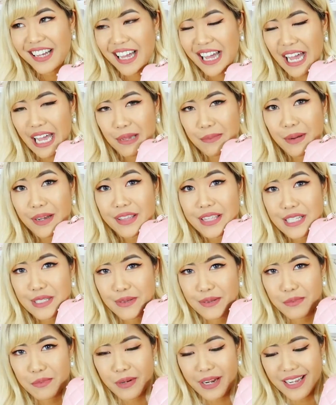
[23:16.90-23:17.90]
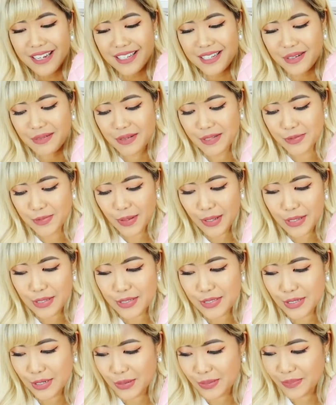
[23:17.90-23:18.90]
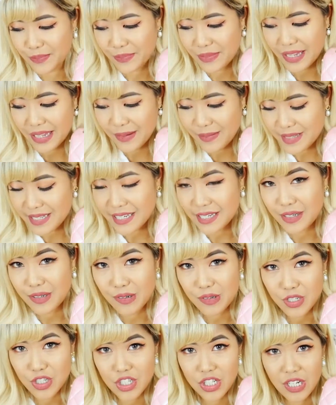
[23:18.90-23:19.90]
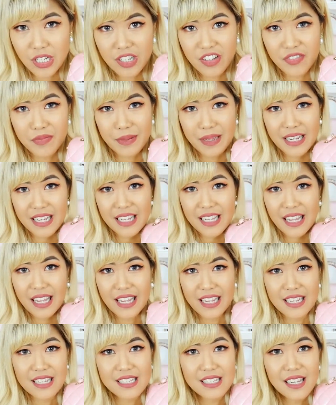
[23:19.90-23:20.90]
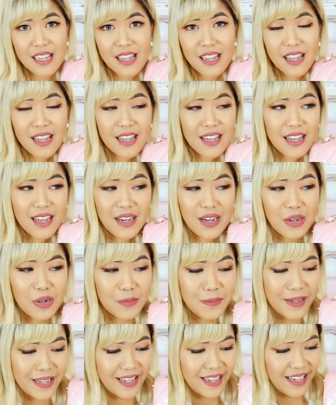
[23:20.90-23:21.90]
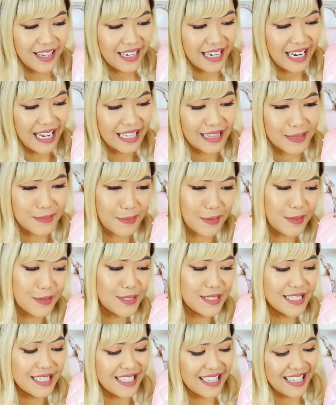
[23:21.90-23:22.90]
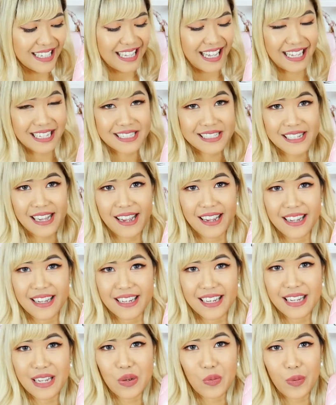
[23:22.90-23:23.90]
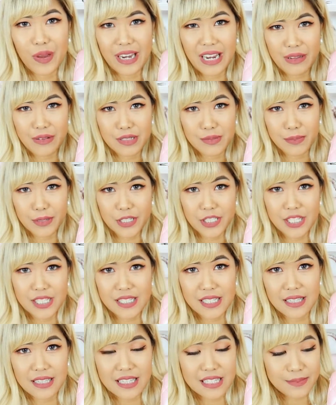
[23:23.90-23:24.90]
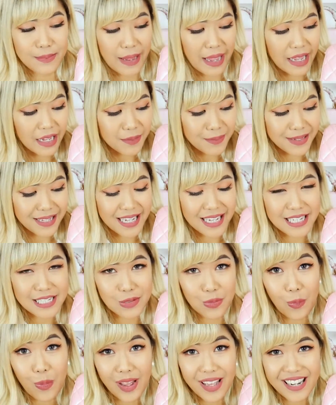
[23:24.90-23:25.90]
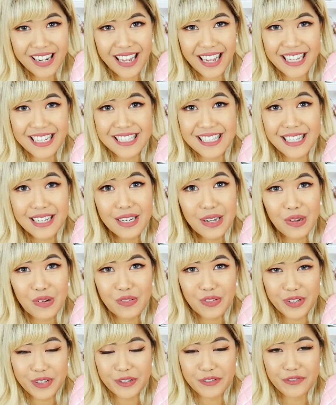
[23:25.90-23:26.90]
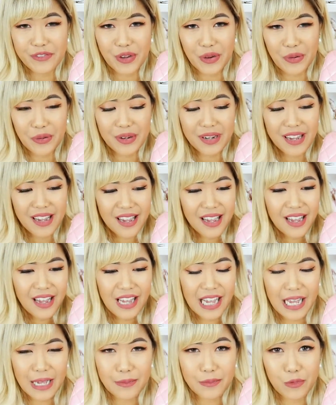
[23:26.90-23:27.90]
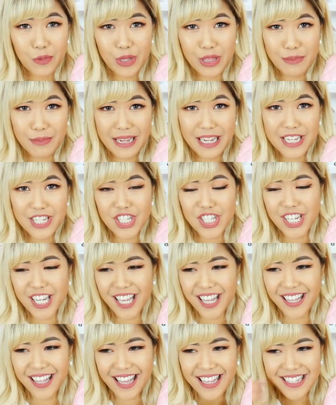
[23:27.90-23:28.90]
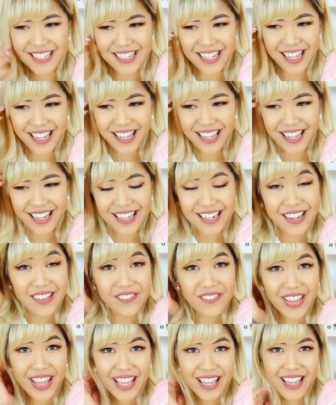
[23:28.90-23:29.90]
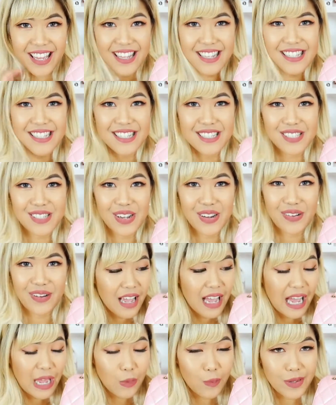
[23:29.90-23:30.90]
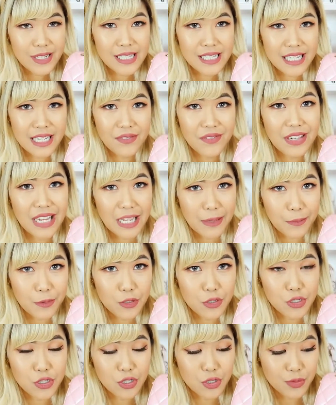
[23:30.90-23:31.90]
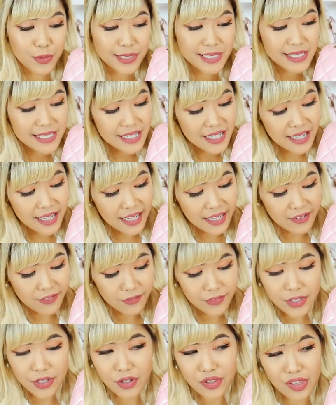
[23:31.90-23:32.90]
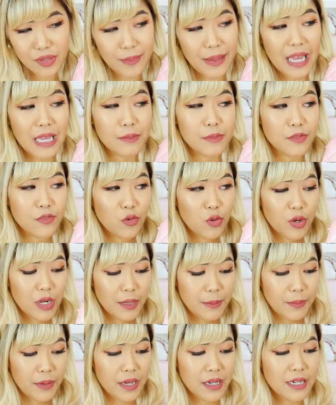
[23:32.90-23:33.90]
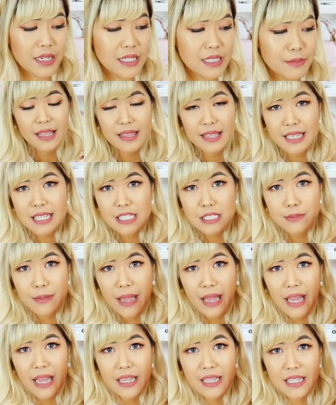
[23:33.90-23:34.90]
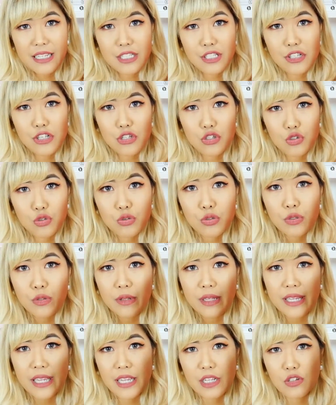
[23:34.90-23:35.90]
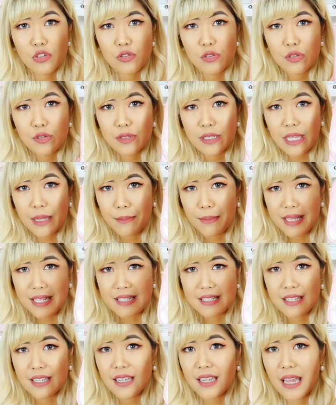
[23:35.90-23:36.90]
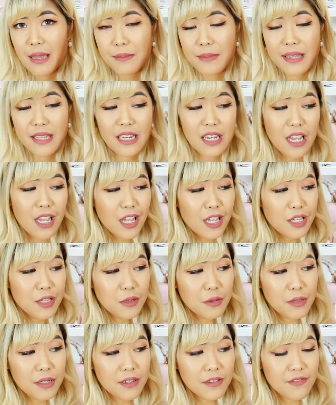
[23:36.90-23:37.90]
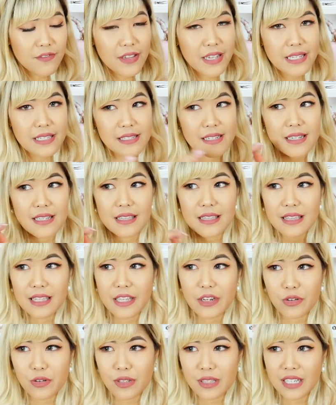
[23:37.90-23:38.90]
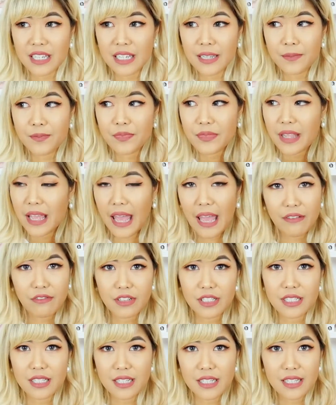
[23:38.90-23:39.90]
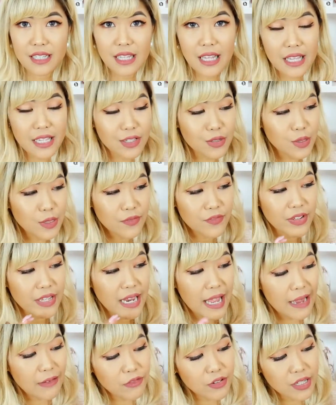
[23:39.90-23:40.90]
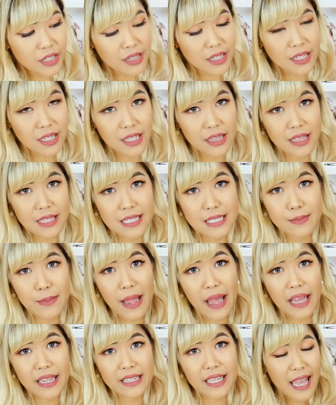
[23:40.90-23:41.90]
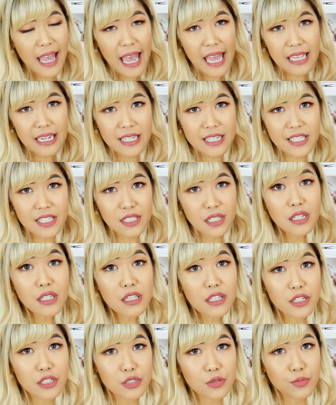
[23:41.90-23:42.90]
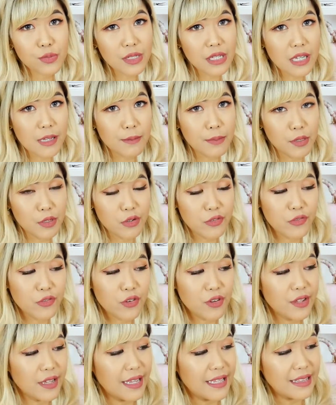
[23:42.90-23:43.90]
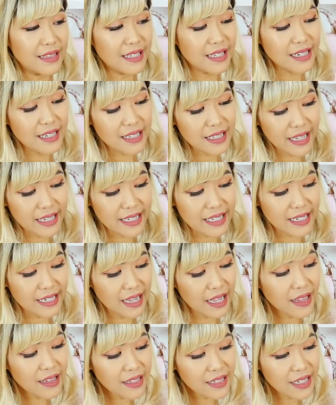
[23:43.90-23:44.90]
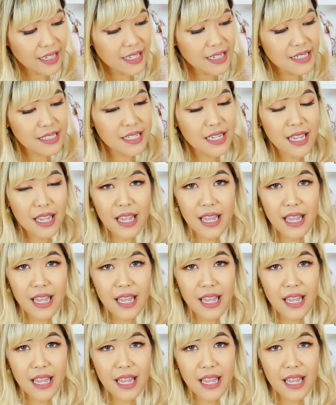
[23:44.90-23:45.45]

I bought this one brand new as well. So it was a huge chunk of money, and oh my god, I had the most like anxiety when I was purchasing this bag because one, I did it over the phone with my Chanel essay in Vegas, so I wasn't even able to see and feel the bag before I bought it. This bag is truly amazing. I mean, you can fit literally everything. Like, you can fit everything in this bag and it still looks really beautiful and ladylike and elegant.